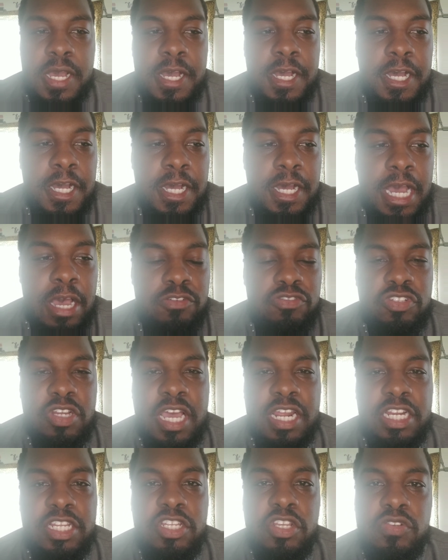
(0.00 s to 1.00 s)
I'll
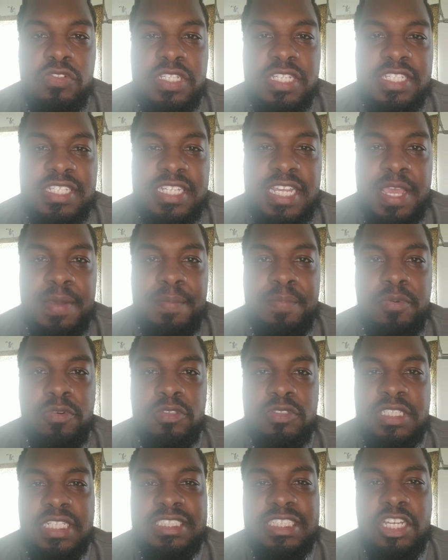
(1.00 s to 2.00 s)
try to use
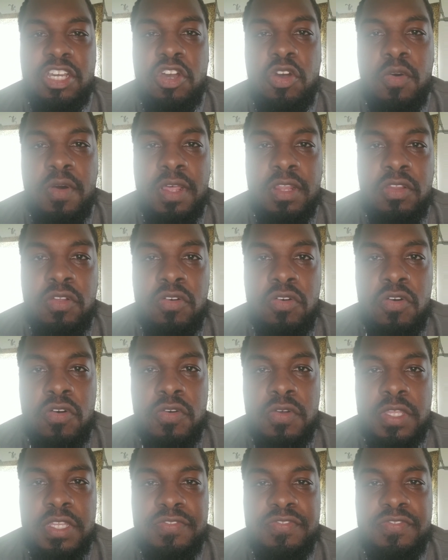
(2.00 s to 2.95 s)
examples as I go along.